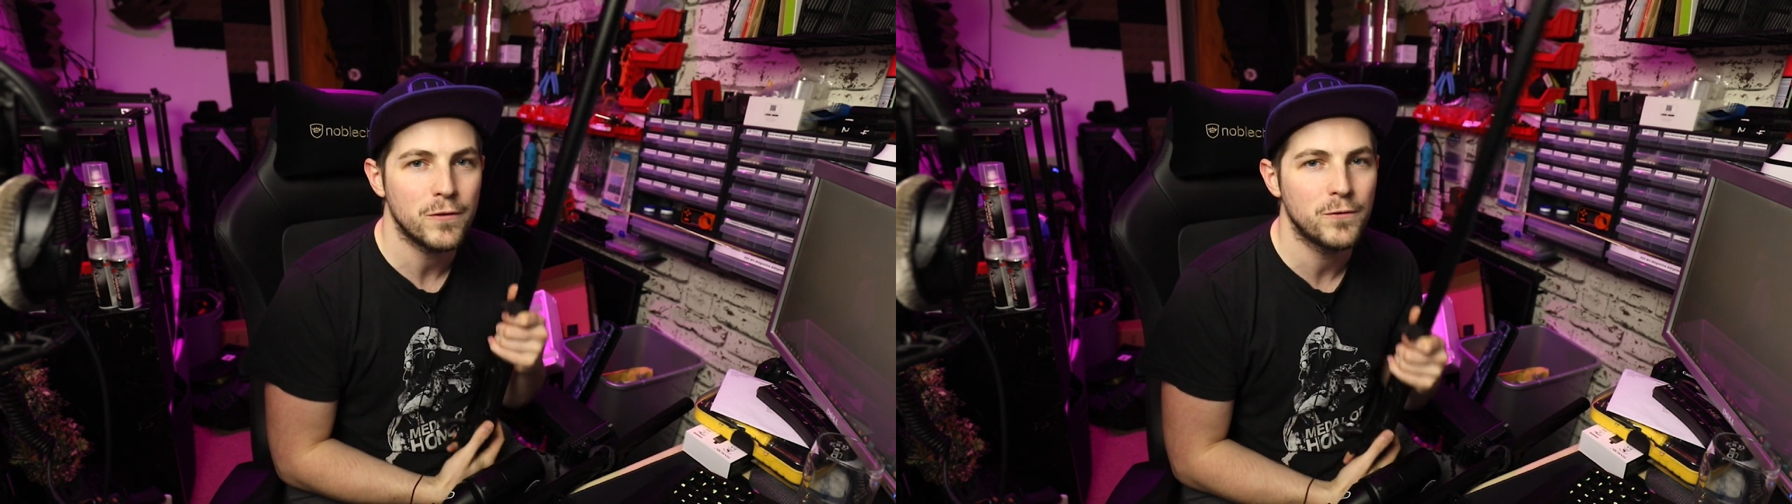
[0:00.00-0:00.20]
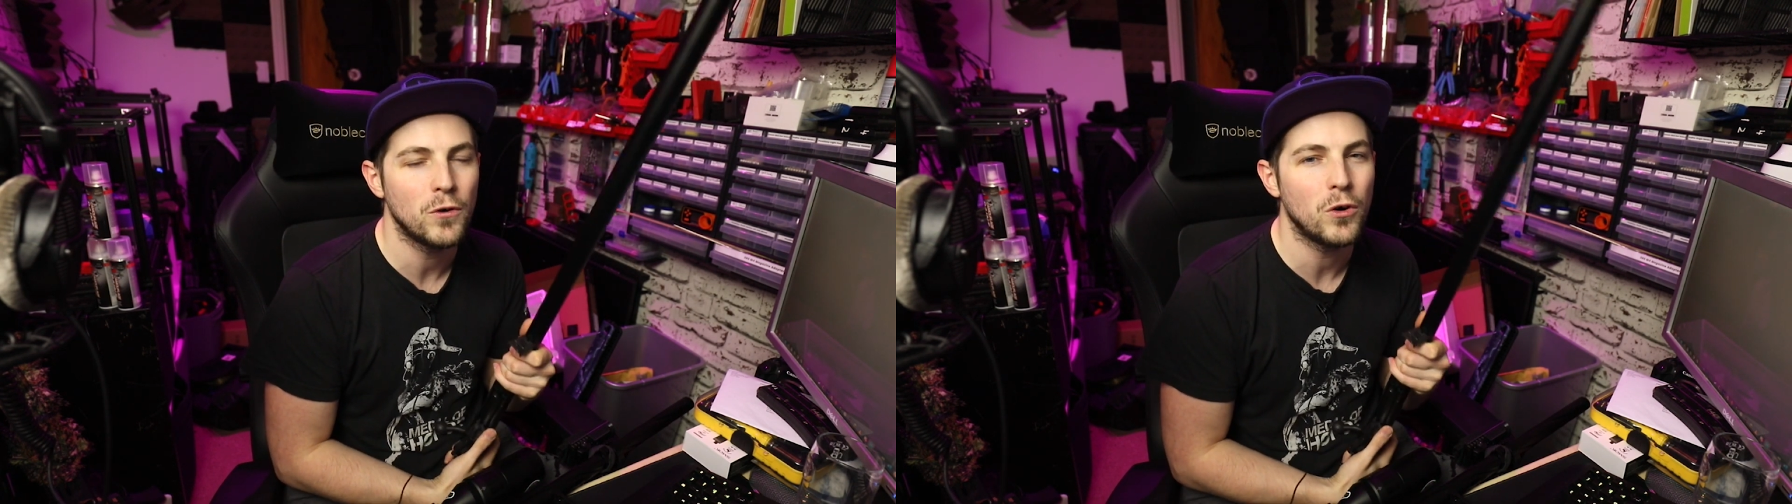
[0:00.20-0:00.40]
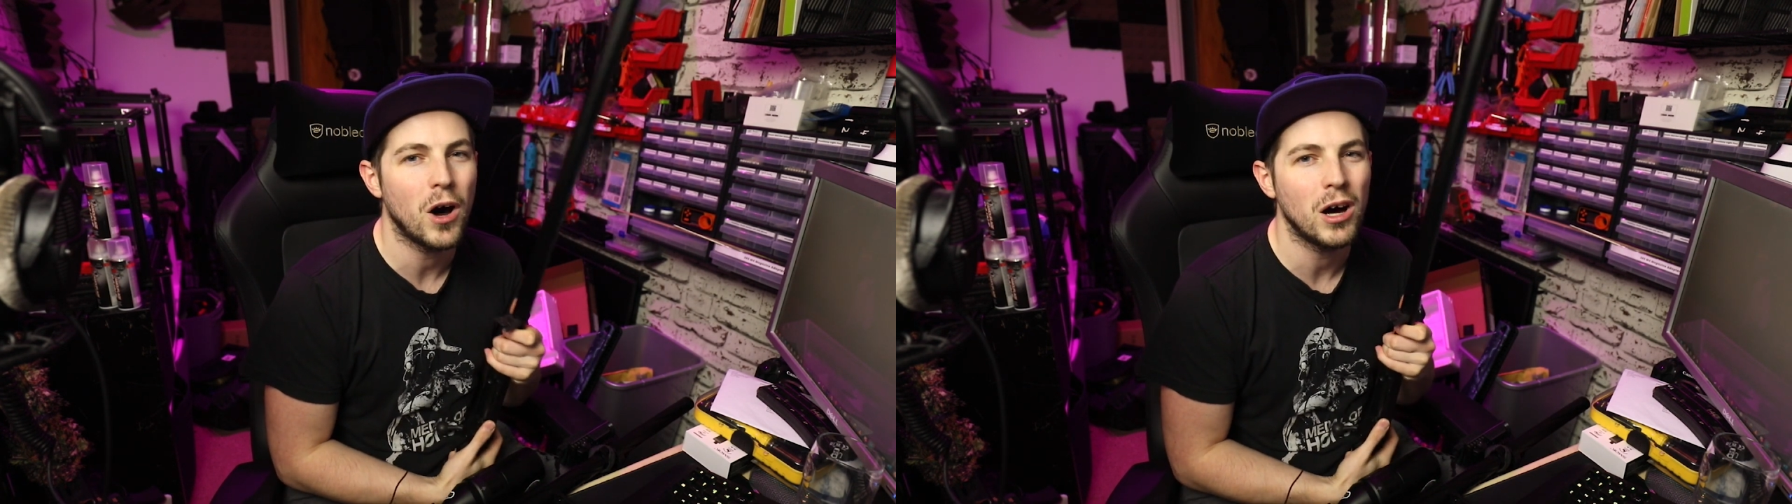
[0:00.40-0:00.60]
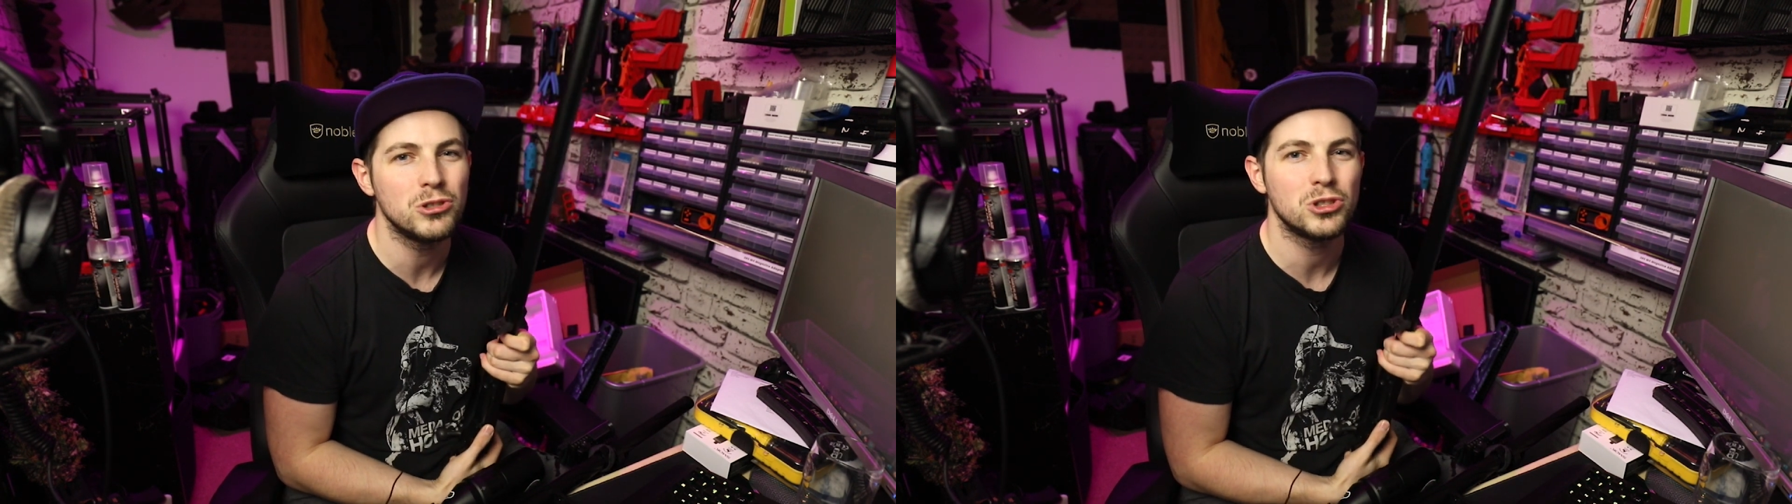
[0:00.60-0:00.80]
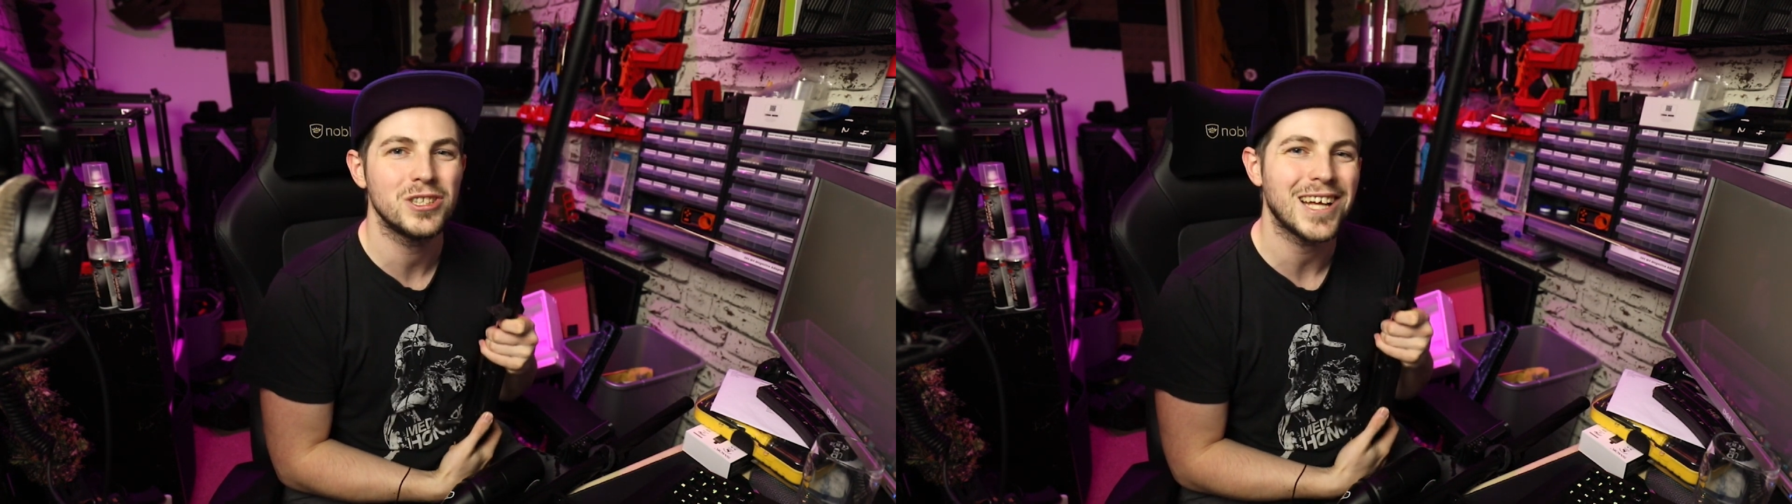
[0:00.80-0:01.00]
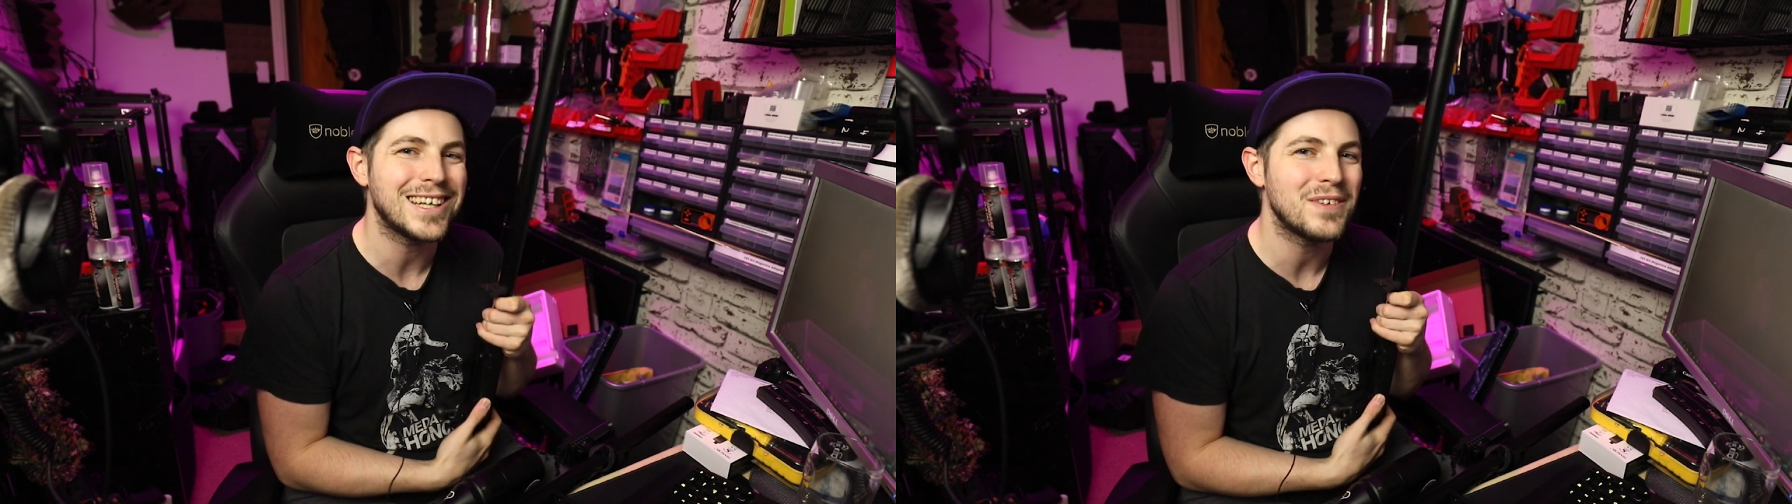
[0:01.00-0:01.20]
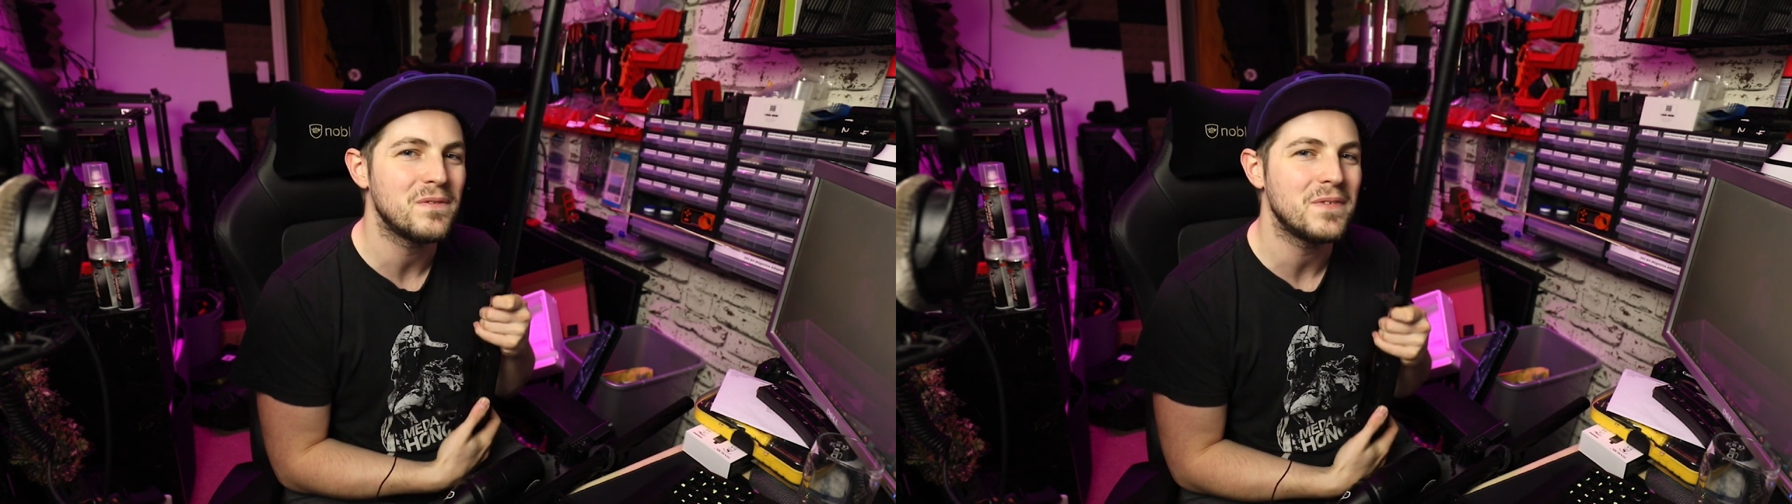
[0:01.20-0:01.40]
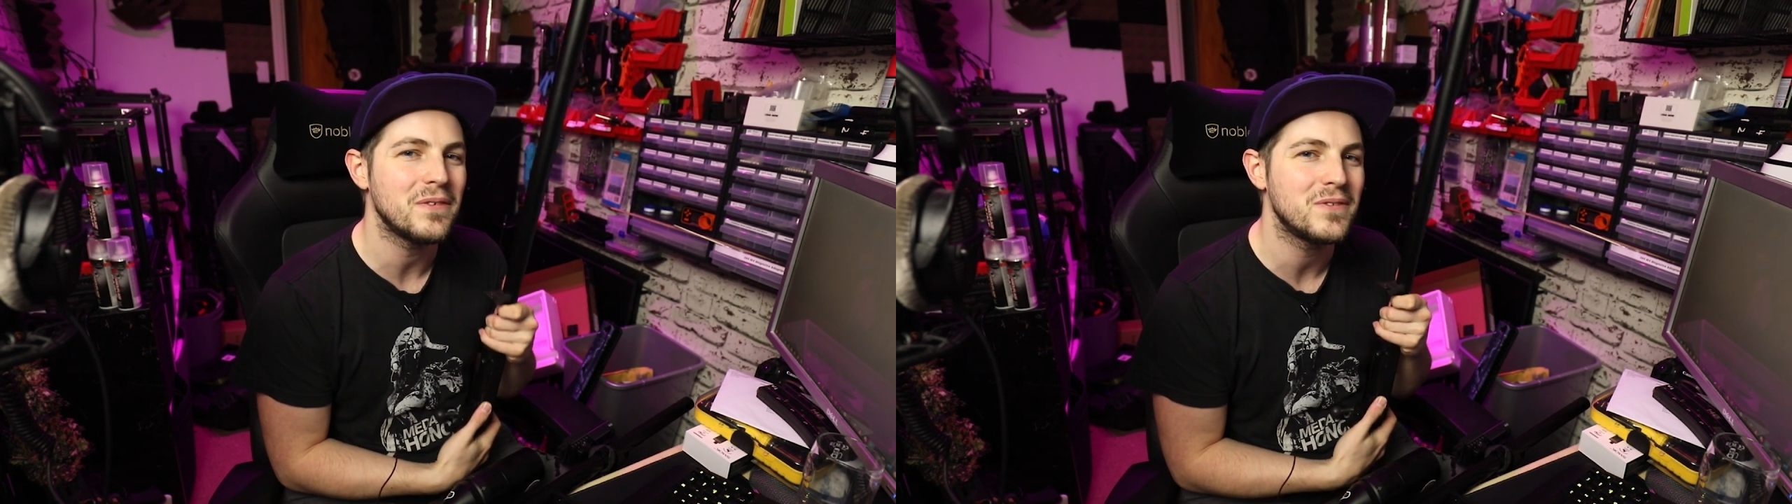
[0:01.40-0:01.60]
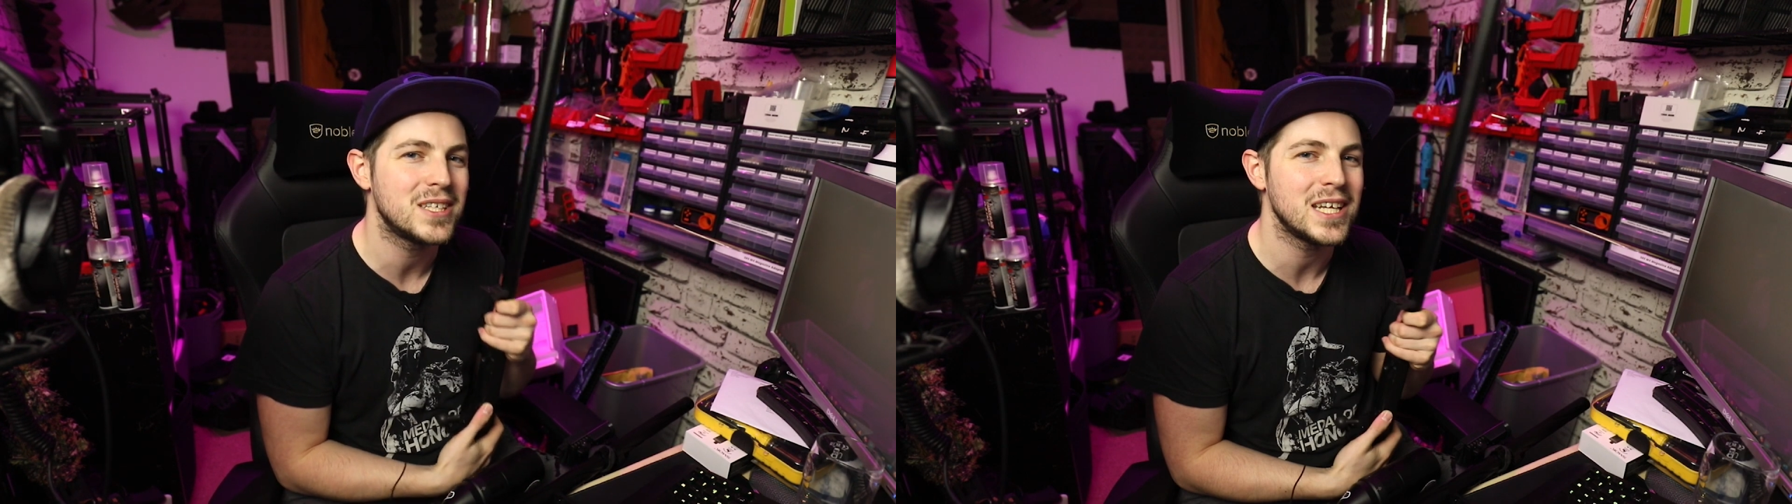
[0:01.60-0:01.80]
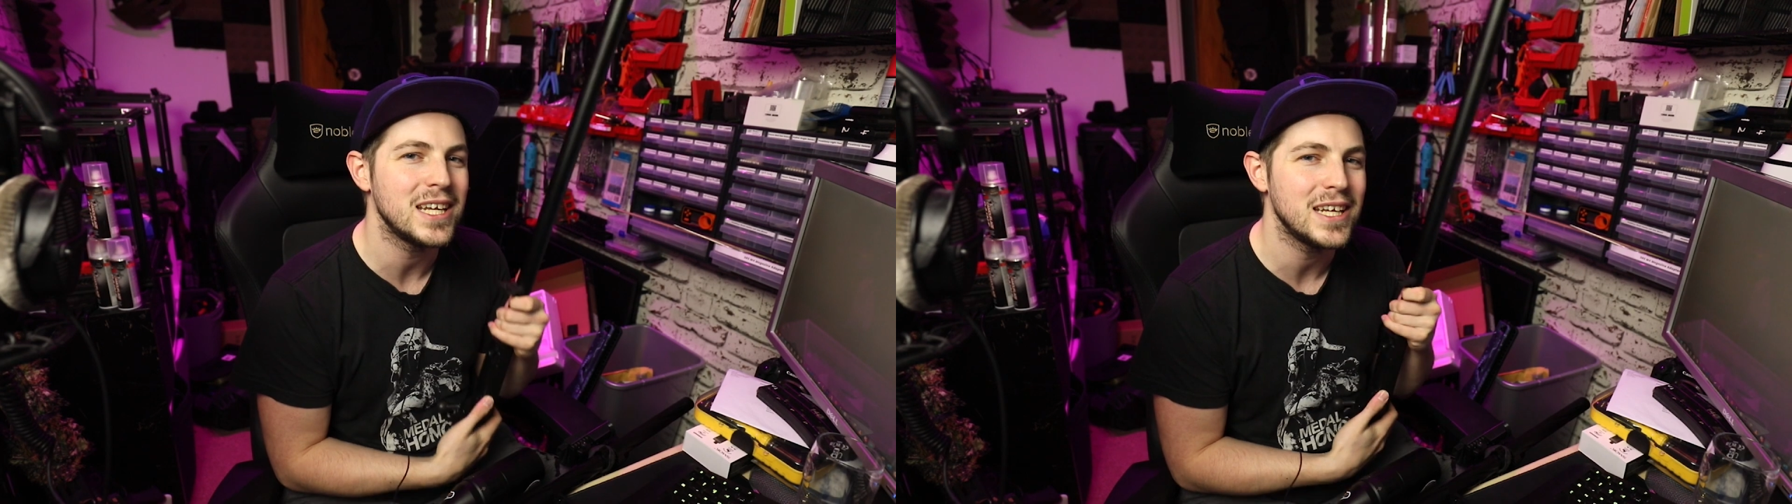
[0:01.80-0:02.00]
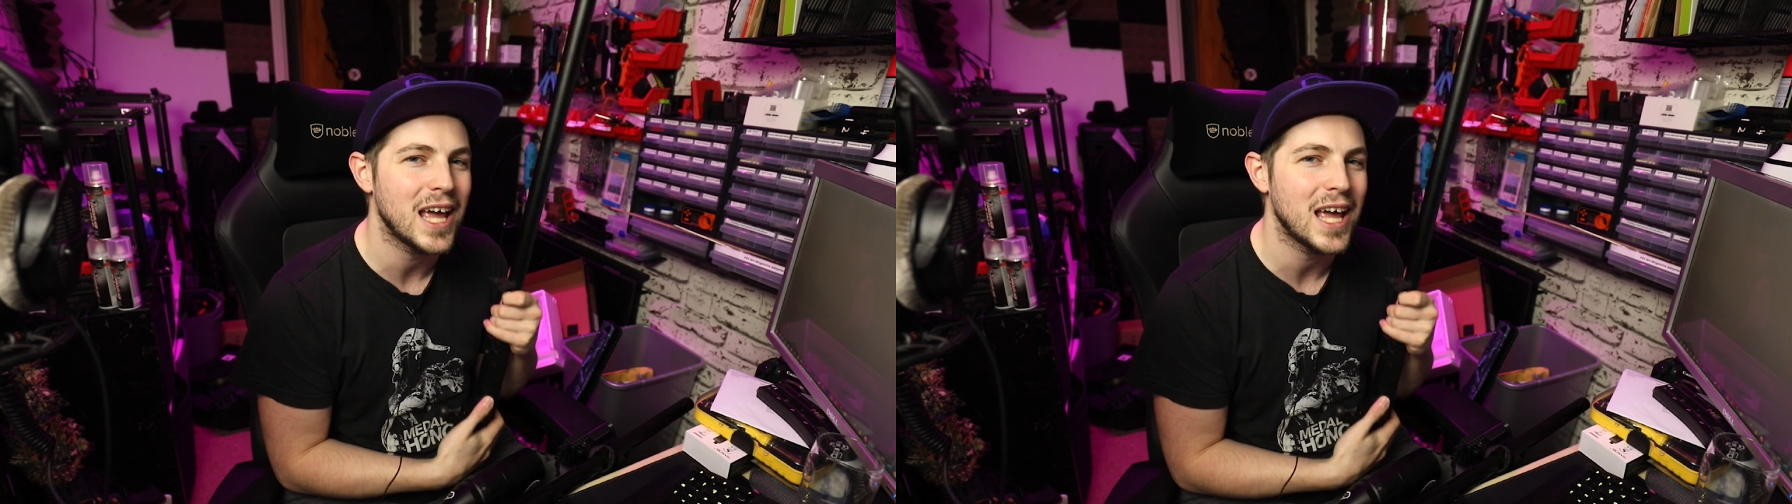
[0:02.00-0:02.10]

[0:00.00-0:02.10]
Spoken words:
415